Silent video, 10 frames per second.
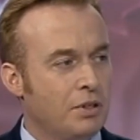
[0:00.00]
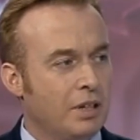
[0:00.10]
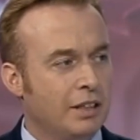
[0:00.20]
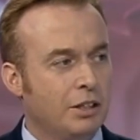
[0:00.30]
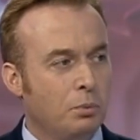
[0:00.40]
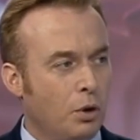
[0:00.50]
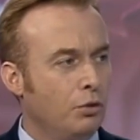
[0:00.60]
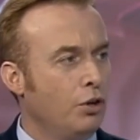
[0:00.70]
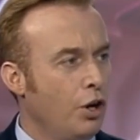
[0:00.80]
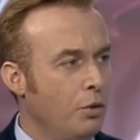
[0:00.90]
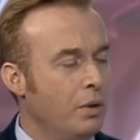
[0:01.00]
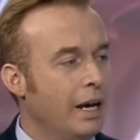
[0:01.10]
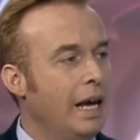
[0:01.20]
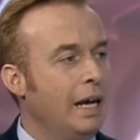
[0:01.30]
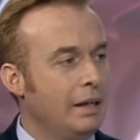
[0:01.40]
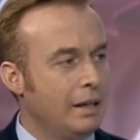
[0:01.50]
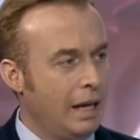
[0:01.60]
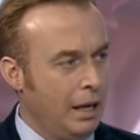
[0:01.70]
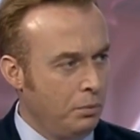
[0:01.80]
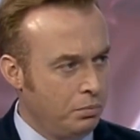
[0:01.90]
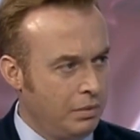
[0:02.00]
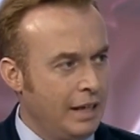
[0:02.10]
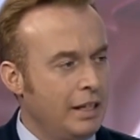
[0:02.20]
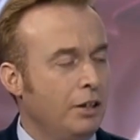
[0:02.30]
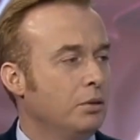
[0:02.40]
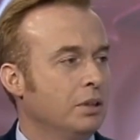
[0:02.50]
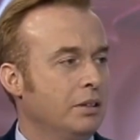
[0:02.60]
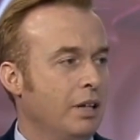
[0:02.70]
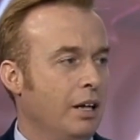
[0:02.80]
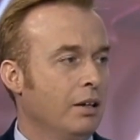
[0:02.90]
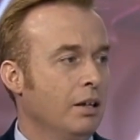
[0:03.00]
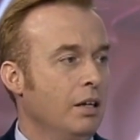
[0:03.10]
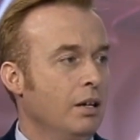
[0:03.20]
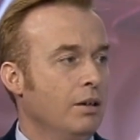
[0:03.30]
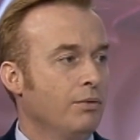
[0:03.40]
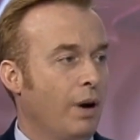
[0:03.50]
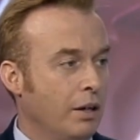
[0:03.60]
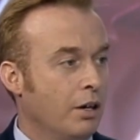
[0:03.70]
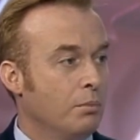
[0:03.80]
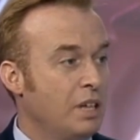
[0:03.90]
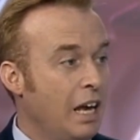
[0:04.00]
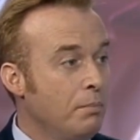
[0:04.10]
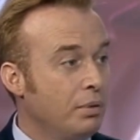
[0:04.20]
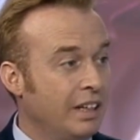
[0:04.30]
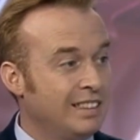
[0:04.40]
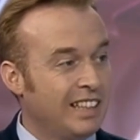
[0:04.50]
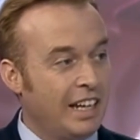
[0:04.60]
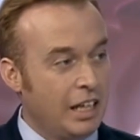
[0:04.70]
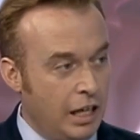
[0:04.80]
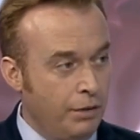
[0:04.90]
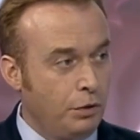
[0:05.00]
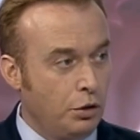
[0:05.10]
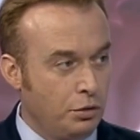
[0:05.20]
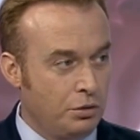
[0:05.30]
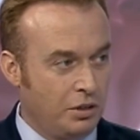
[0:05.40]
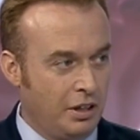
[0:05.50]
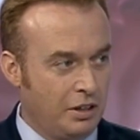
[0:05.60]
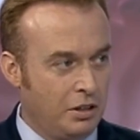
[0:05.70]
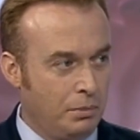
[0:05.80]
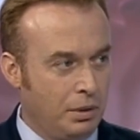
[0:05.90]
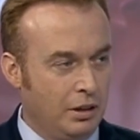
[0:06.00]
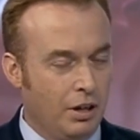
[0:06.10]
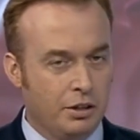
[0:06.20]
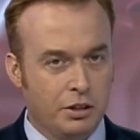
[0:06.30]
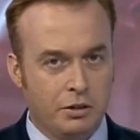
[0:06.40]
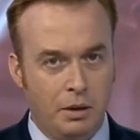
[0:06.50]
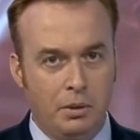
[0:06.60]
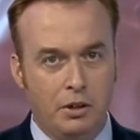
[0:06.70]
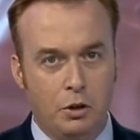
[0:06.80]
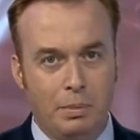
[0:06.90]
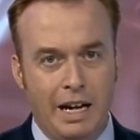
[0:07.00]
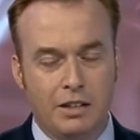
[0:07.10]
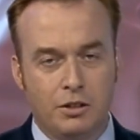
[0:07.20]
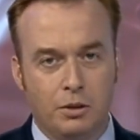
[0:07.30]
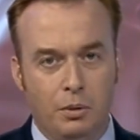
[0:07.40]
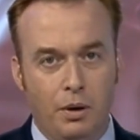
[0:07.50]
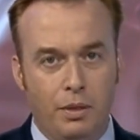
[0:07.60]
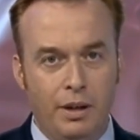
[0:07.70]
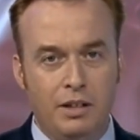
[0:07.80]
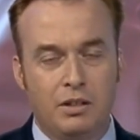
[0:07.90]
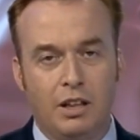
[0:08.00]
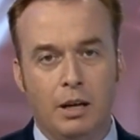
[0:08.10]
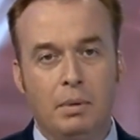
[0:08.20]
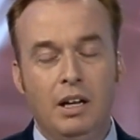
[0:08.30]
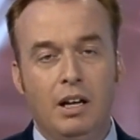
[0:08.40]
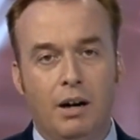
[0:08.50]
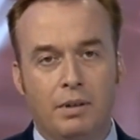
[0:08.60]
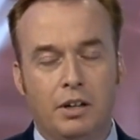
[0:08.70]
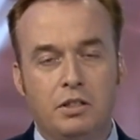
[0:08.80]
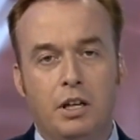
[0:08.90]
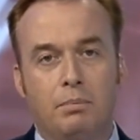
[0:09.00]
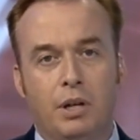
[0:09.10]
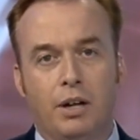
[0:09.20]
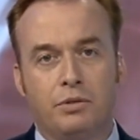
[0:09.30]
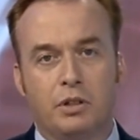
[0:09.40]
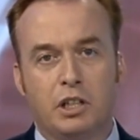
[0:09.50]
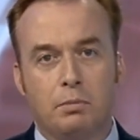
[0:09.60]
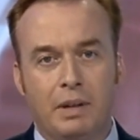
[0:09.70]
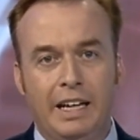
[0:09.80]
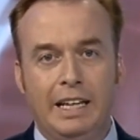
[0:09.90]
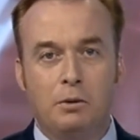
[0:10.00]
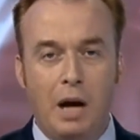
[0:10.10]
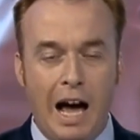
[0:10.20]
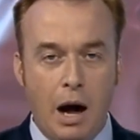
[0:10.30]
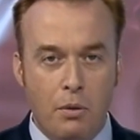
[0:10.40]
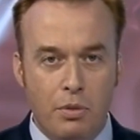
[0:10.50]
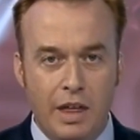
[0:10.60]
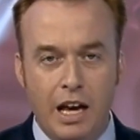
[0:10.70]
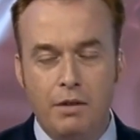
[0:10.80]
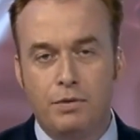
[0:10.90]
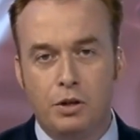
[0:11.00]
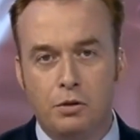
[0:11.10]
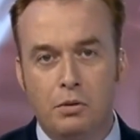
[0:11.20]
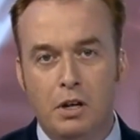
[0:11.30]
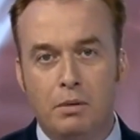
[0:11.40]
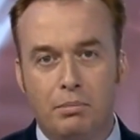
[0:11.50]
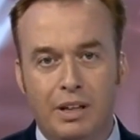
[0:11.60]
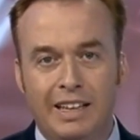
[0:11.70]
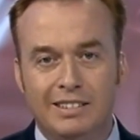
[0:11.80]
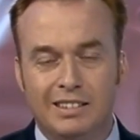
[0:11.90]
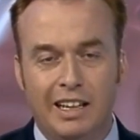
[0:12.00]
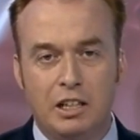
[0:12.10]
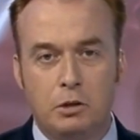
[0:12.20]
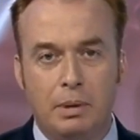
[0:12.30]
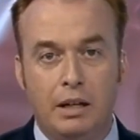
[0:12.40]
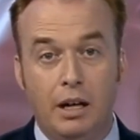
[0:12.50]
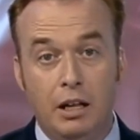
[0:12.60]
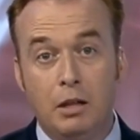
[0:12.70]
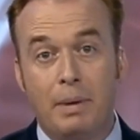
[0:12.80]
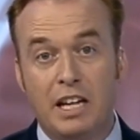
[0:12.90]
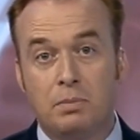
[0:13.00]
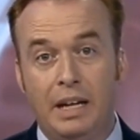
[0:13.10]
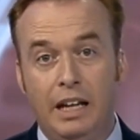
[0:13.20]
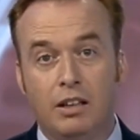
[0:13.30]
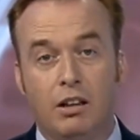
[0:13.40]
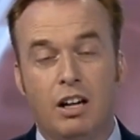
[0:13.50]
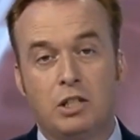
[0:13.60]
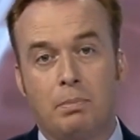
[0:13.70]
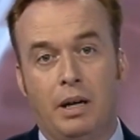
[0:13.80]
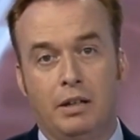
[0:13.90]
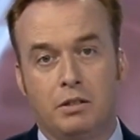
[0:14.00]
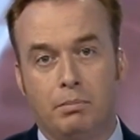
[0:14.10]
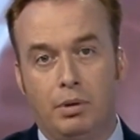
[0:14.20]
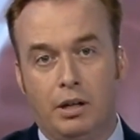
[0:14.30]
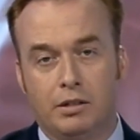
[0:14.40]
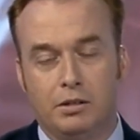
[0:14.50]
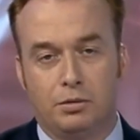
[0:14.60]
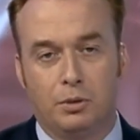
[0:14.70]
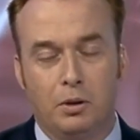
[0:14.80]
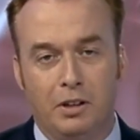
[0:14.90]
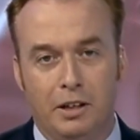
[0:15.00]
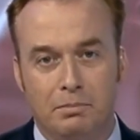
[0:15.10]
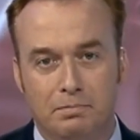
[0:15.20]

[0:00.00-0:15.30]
and I said, well, no, it, it, they did only take firearms in plain sight if you use the RCMP logic. So I want to go back to this clip of an RCMP officer explaining how they view plain sight as being in the basement, in the closet, behind some boxes. Roll clip.